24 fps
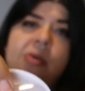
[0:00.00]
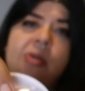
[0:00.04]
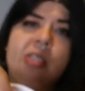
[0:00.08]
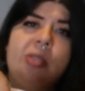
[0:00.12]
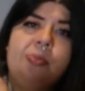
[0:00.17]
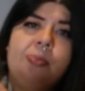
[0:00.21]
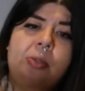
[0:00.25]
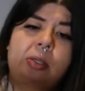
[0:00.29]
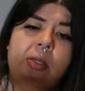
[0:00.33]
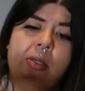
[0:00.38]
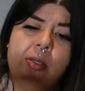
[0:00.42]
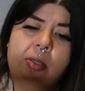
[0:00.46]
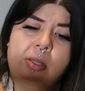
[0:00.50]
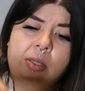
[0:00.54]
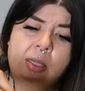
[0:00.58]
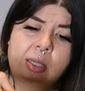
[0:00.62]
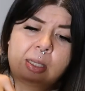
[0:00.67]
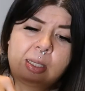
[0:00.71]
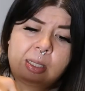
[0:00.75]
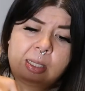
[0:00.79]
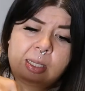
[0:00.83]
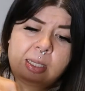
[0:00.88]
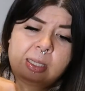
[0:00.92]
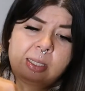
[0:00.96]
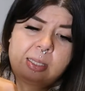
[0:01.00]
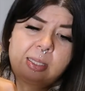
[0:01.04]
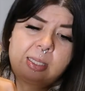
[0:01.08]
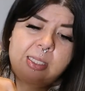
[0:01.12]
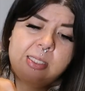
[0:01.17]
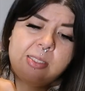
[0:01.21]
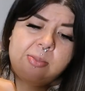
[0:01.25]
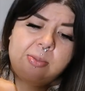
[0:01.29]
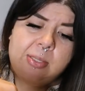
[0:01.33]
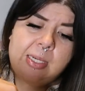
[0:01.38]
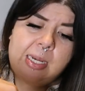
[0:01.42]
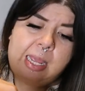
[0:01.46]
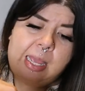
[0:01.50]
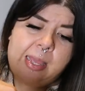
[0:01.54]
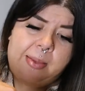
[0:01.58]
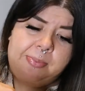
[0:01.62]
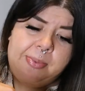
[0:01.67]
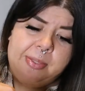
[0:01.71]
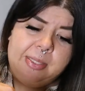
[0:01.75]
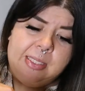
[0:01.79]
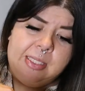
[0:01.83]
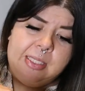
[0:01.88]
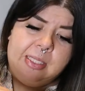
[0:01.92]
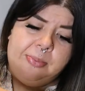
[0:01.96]
or spoon. This one
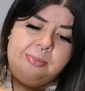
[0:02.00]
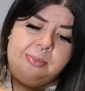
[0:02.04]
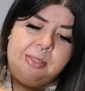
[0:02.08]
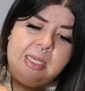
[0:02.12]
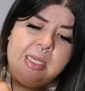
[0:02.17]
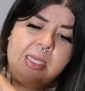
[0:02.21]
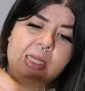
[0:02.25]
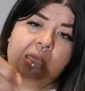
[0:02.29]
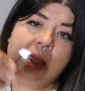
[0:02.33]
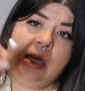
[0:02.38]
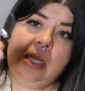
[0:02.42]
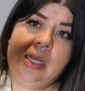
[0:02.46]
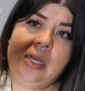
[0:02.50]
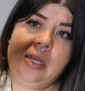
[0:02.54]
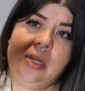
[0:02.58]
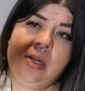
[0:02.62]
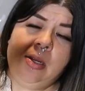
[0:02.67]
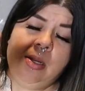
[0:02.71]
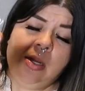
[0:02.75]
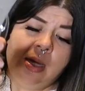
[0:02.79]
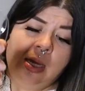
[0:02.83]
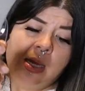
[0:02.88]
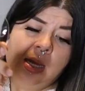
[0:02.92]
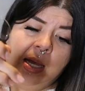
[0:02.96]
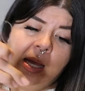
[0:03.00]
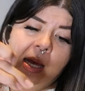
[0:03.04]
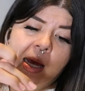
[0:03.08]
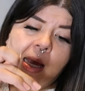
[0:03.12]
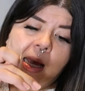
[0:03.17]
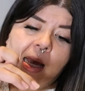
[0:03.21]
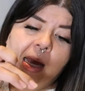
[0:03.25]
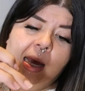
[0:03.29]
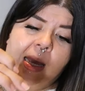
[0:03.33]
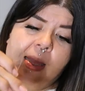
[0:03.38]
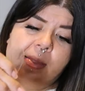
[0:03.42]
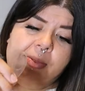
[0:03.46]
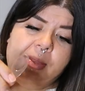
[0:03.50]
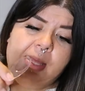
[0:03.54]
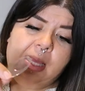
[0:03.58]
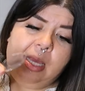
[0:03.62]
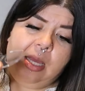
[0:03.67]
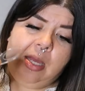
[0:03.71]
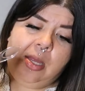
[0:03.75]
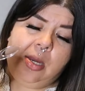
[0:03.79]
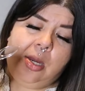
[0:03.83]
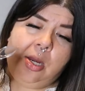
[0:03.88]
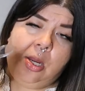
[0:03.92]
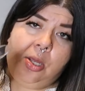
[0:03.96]
happens to be clear, and
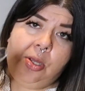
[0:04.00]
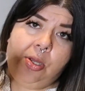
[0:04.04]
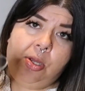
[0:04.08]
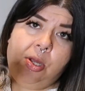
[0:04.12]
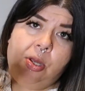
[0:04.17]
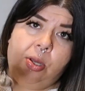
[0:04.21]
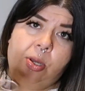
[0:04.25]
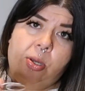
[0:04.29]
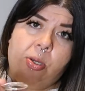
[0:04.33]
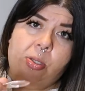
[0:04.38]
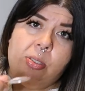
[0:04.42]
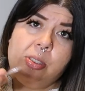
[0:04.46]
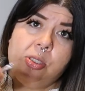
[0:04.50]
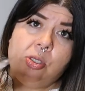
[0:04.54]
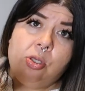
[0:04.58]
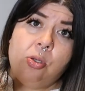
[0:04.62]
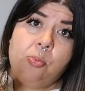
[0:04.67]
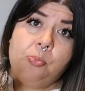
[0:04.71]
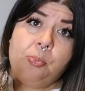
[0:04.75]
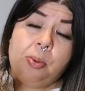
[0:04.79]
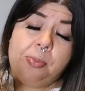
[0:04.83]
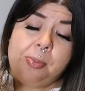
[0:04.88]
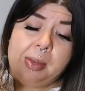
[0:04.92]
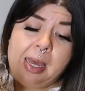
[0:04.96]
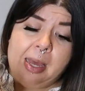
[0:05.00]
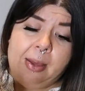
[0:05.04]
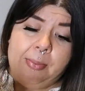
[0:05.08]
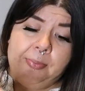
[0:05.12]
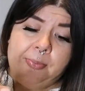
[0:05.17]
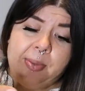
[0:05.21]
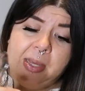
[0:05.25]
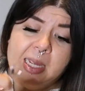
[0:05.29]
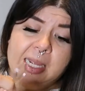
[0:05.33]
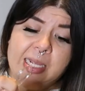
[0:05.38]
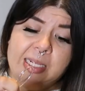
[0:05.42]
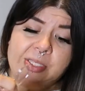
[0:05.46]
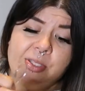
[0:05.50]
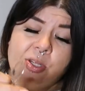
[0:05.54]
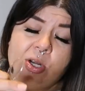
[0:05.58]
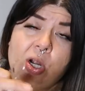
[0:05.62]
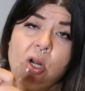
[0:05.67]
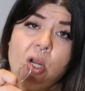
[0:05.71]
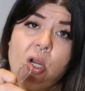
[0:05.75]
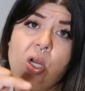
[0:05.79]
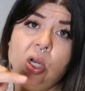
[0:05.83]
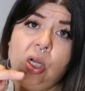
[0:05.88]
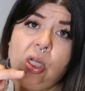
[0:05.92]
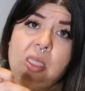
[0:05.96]
then you scoop them out because
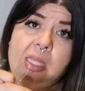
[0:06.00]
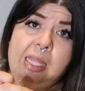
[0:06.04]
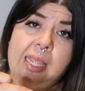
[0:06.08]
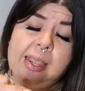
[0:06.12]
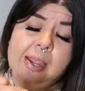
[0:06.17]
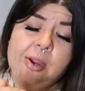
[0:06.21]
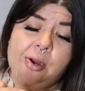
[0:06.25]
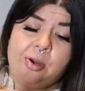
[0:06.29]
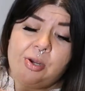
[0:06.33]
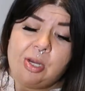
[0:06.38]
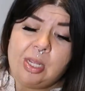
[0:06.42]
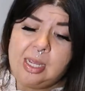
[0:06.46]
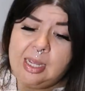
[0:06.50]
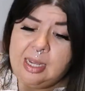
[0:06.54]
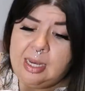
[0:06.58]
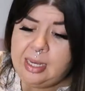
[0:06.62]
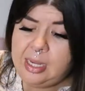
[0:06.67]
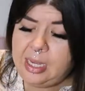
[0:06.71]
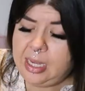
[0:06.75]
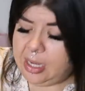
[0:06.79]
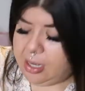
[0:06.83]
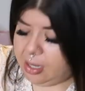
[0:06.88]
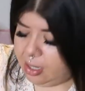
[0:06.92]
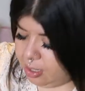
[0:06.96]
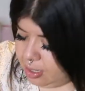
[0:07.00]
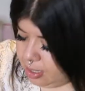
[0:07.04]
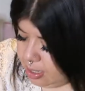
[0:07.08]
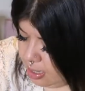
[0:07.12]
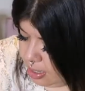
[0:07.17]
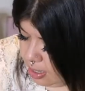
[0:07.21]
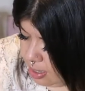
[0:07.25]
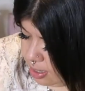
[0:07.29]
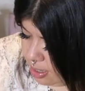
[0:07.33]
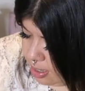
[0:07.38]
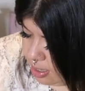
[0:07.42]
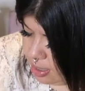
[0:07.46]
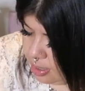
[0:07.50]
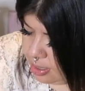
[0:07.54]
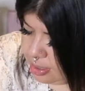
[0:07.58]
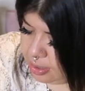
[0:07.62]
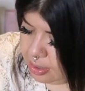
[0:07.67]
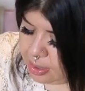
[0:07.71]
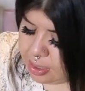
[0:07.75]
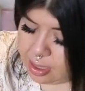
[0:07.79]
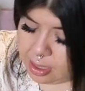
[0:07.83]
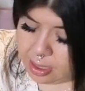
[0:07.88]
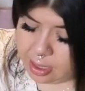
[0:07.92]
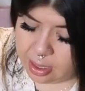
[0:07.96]
they're all layered in here.
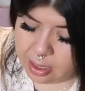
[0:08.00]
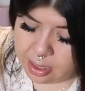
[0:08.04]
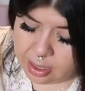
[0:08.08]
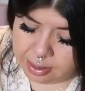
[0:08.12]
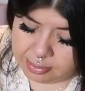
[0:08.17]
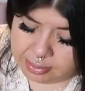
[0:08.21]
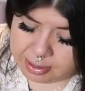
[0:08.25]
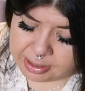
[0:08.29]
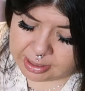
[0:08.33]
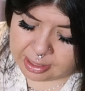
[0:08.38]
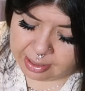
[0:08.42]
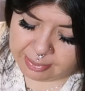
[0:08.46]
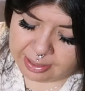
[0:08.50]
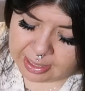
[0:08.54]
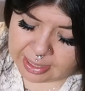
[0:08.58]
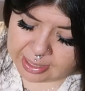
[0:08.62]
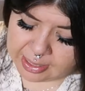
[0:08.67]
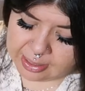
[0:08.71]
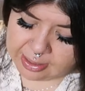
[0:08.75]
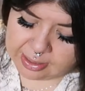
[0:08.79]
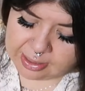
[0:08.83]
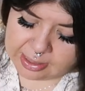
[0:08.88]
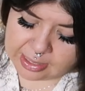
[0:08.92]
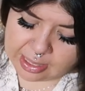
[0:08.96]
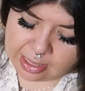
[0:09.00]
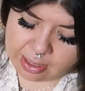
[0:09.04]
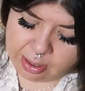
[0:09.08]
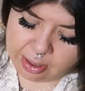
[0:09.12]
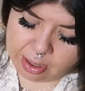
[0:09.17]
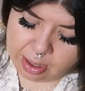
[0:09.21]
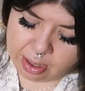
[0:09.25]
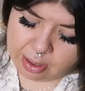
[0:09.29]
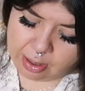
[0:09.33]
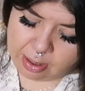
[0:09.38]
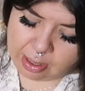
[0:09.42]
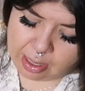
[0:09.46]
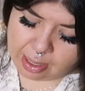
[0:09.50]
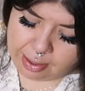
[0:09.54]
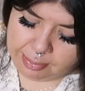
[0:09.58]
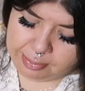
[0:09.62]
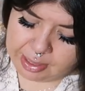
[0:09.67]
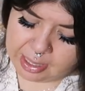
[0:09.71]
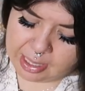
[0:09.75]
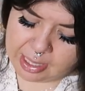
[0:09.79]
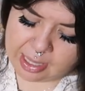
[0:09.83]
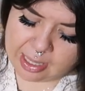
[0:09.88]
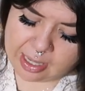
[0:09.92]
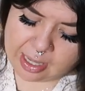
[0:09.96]
And let me see if I can tell you how
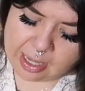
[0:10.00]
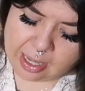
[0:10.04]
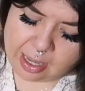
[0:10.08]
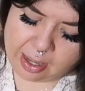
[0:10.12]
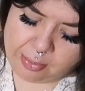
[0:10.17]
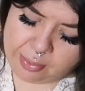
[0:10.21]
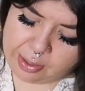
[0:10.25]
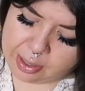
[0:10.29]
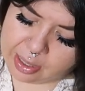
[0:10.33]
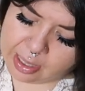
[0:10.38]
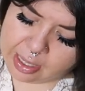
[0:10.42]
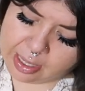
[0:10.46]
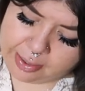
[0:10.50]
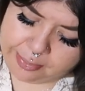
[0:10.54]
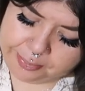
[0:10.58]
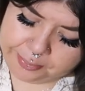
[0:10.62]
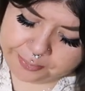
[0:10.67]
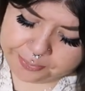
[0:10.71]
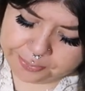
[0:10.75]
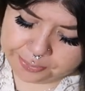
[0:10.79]
many I got with it.